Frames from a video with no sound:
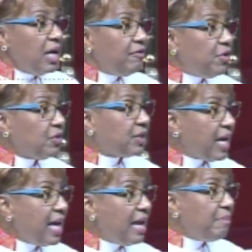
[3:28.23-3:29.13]
if you'll
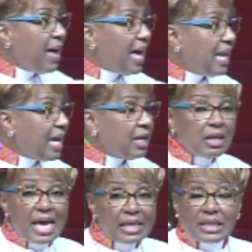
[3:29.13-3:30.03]
say amen, it'll
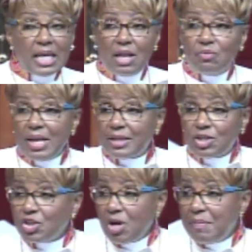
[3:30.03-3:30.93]
accelerate the
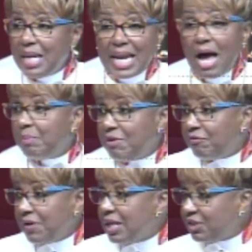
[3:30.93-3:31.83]
sermon and I'll be
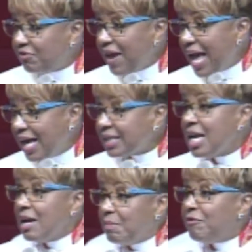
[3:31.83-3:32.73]
finished fast
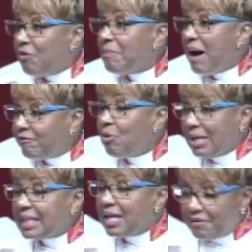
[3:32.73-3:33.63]
before my
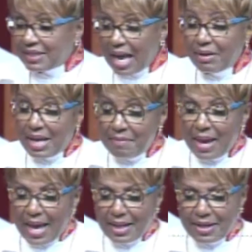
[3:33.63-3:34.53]
voice gives out.
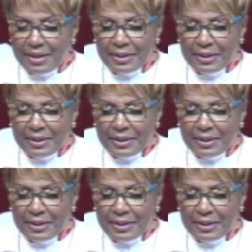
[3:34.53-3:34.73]
Amen?